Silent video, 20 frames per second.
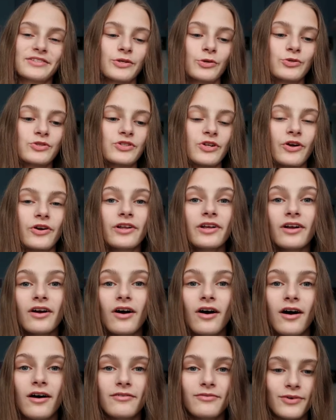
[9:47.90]
so starting
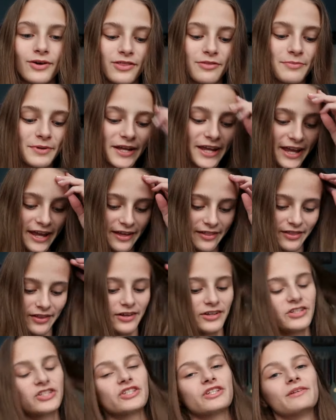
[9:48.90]
off with
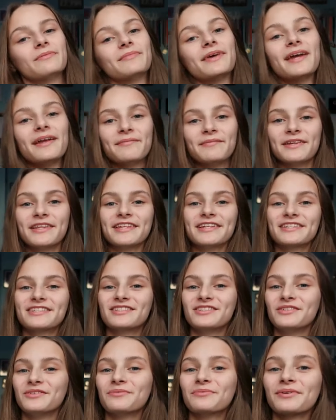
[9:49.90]
Michaela, she made me
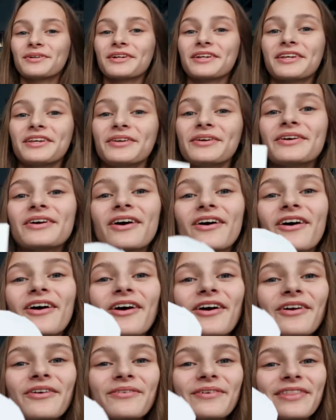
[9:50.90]
this super cute
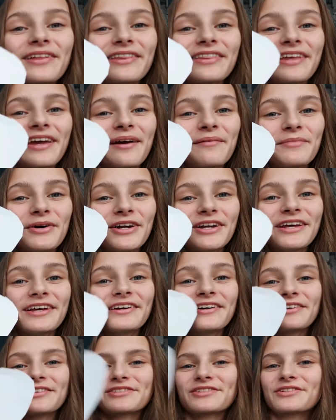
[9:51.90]
card with a lamb on
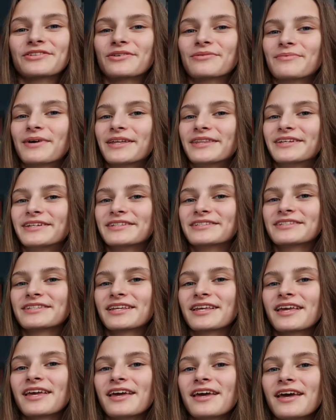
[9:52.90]
it. Also don't mind this
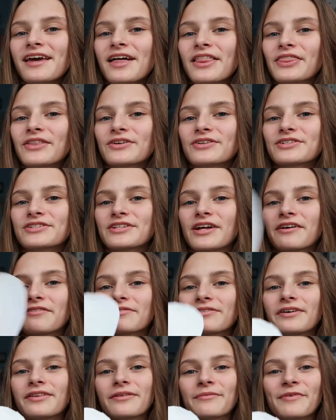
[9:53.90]
there's
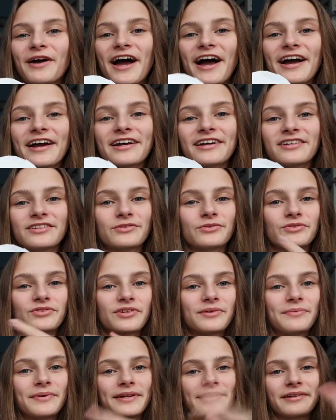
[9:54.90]
stuff on the back because it was
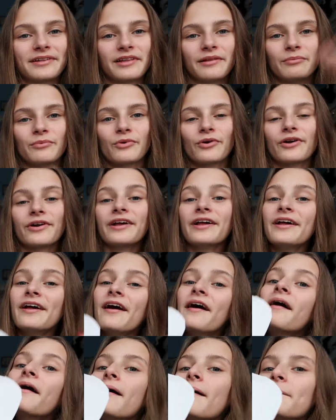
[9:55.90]
on my clipboard
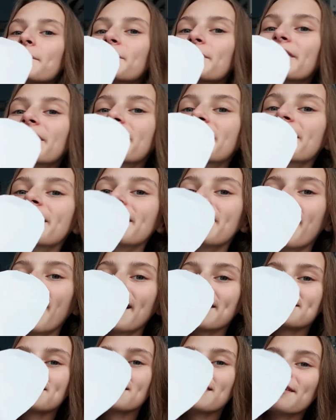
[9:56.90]
but it
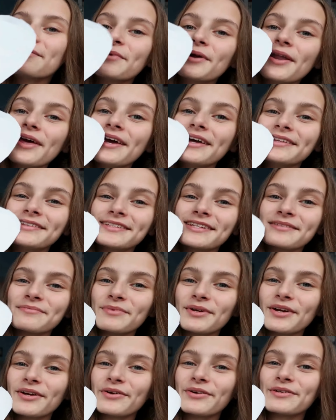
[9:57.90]
has a lamb on it and says
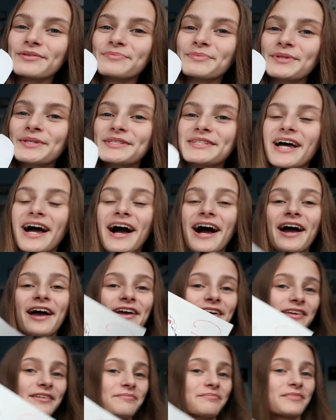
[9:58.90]
merry christmas
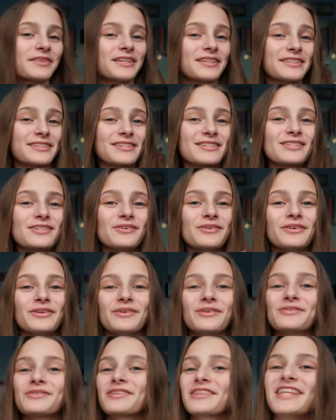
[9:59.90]
i think this is so
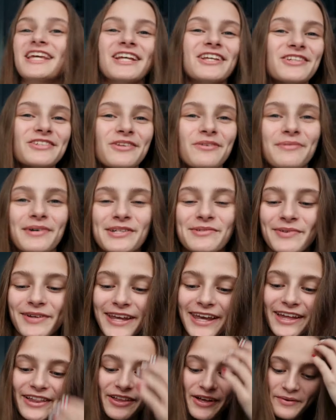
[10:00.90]
cute so thank you so much
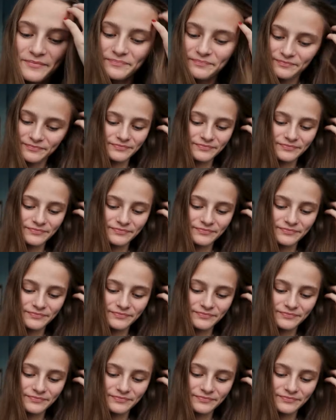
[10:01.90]
michaela